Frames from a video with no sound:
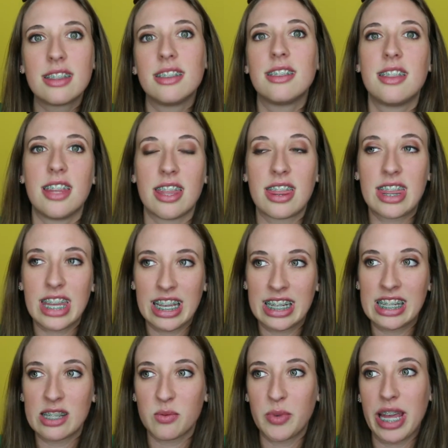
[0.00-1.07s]
the
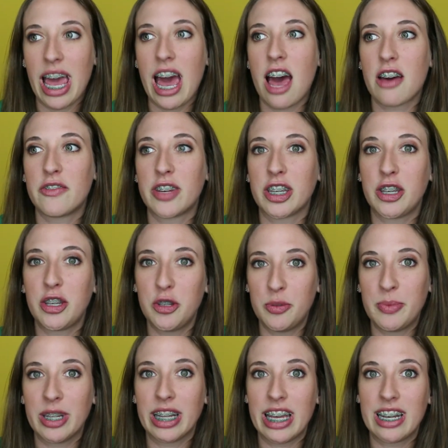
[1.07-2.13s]
things we have
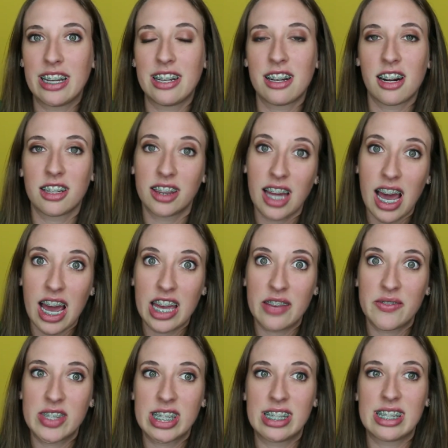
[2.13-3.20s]
accumulated in our
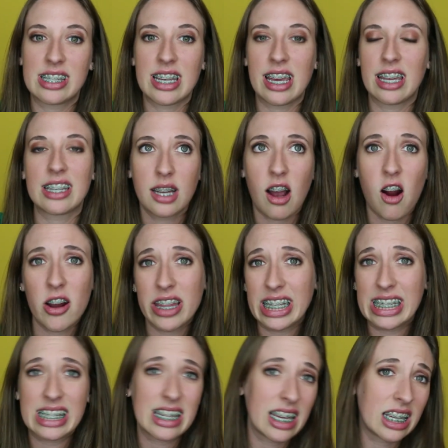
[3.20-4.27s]
lives and say, are
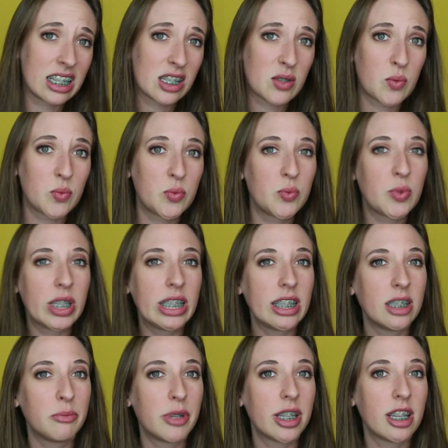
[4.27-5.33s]
these things
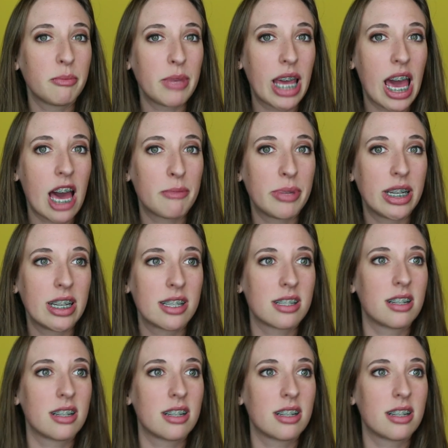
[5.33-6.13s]
really bringing me happiness?